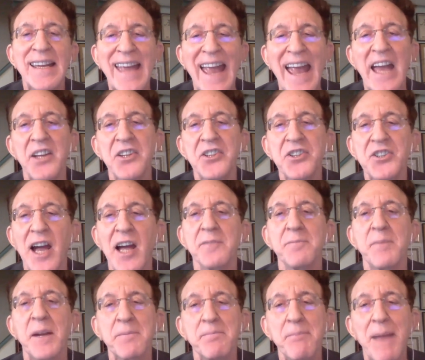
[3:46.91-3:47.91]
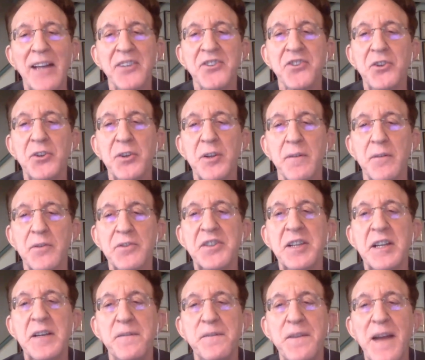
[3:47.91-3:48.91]
CanChild McMaster
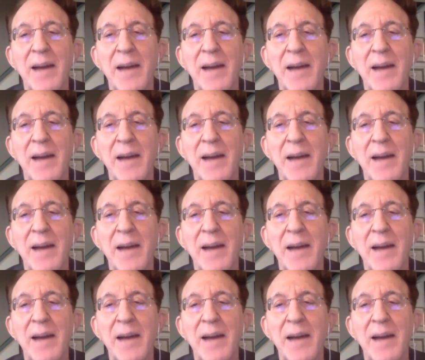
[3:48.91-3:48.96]
University